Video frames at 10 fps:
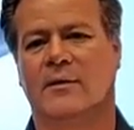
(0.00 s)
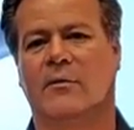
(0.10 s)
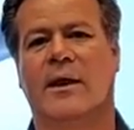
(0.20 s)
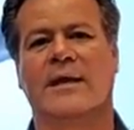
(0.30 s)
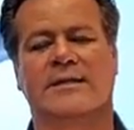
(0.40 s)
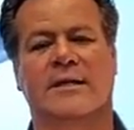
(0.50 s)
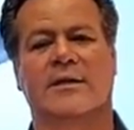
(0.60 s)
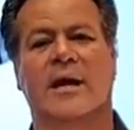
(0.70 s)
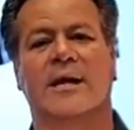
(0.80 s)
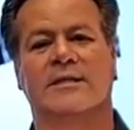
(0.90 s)
We're asking you
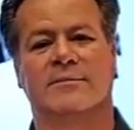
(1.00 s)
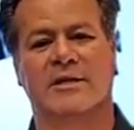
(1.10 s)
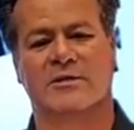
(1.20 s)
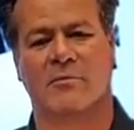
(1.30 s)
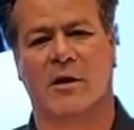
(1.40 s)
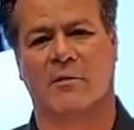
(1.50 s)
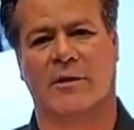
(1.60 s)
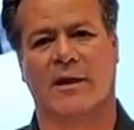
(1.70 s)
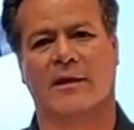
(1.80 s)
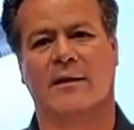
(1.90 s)
guys to be smart with it.